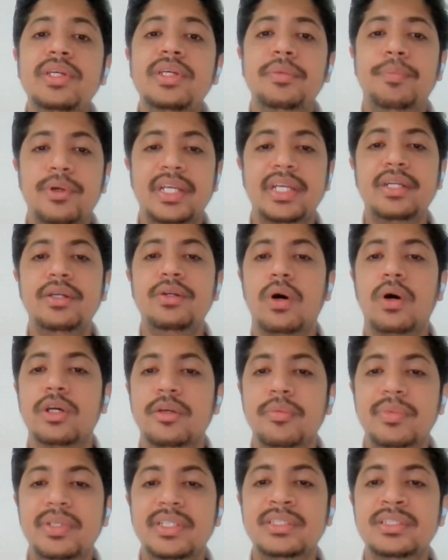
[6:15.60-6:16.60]
All the
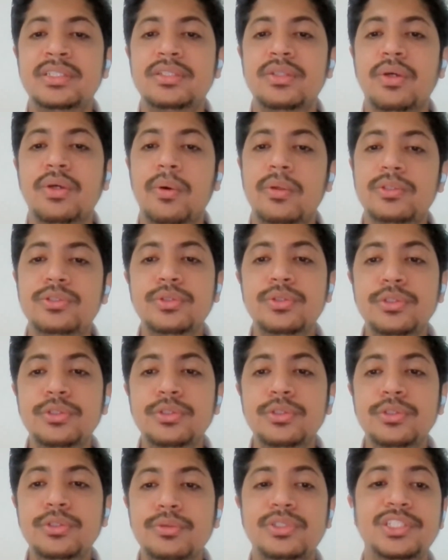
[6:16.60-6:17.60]
reporting
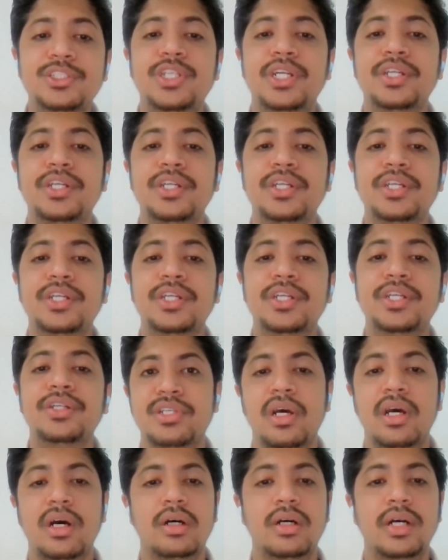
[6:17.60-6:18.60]
documents also use
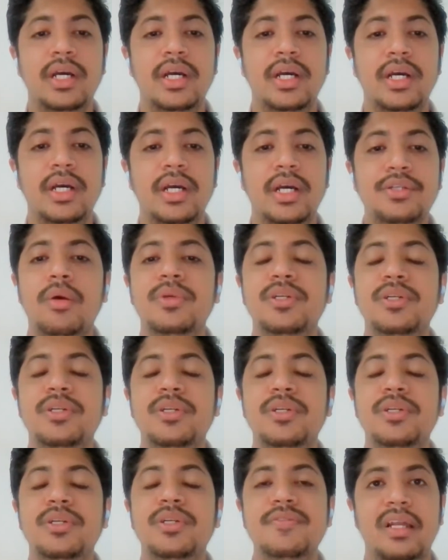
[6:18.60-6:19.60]
cisgender
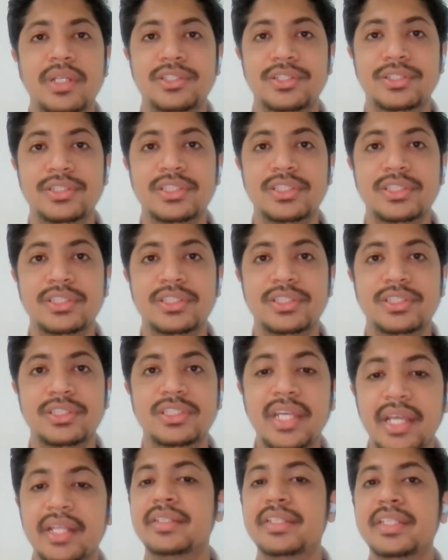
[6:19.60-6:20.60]
heteronormative
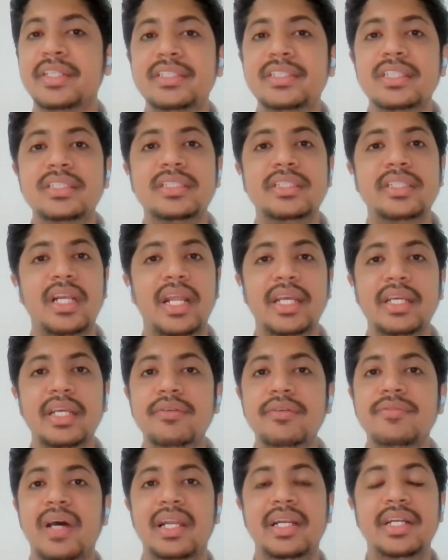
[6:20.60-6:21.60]
salutations. Again,
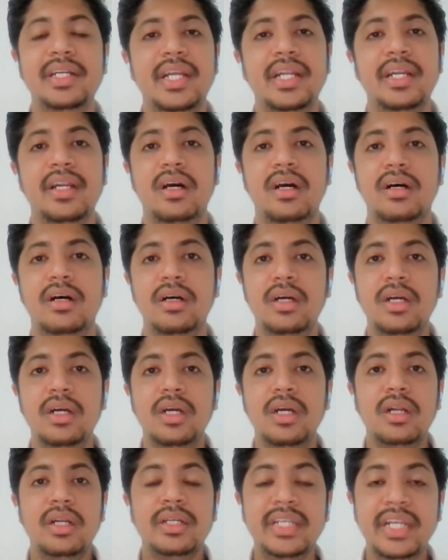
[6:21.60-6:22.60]
this is like
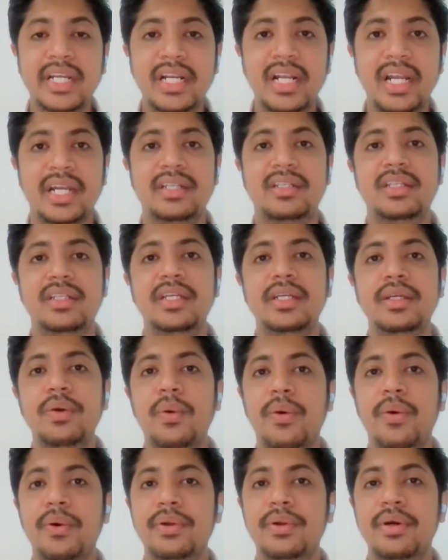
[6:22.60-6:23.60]

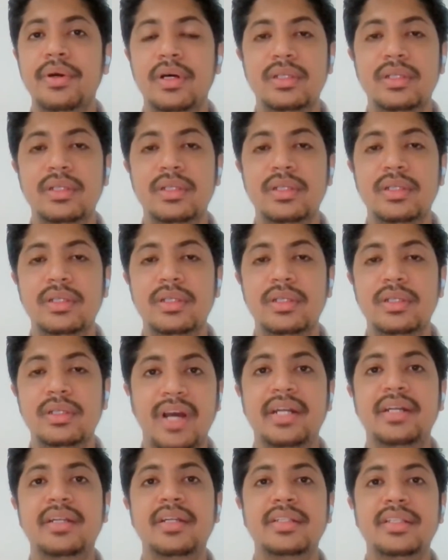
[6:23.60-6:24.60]
neglecting or
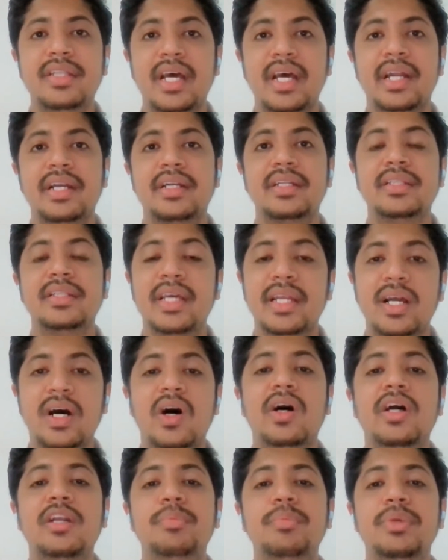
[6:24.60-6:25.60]
the fact
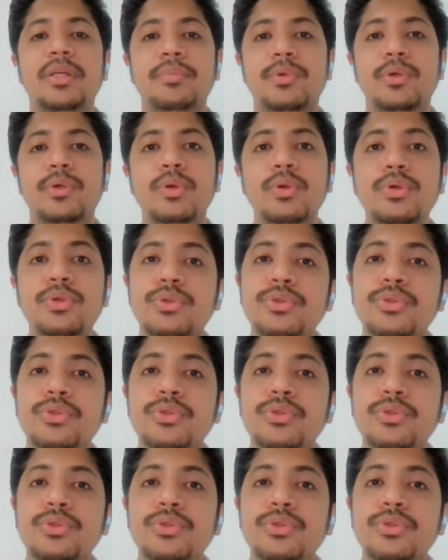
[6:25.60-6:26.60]
that there are people
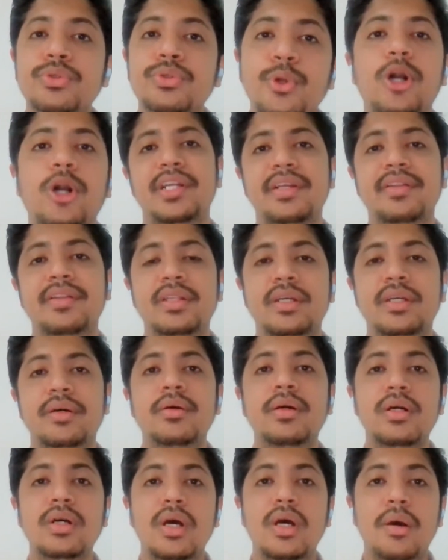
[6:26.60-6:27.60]
who do not fit
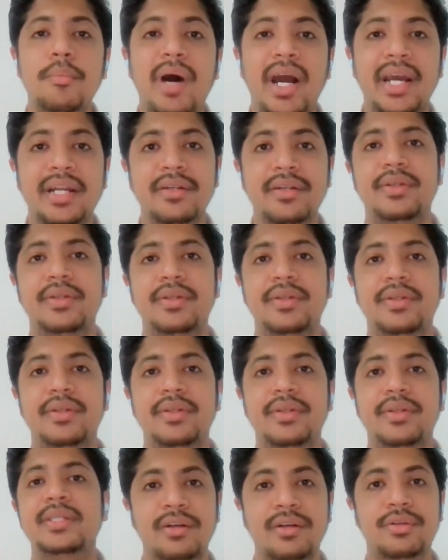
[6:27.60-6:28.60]
in the
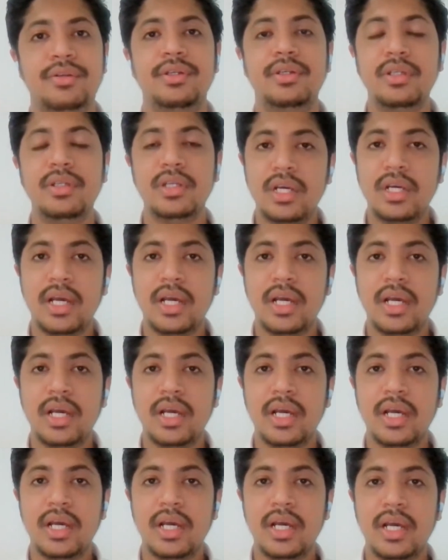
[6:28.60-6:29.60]
binaries of gender
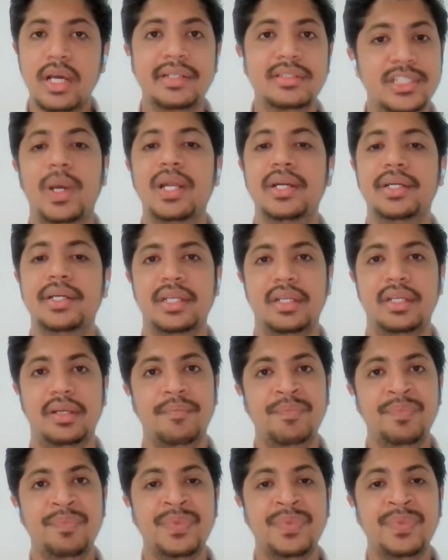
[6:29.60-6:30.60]
and
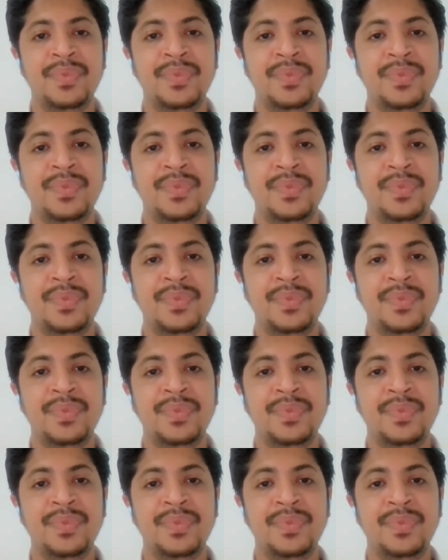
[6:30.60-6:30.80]
sexuality.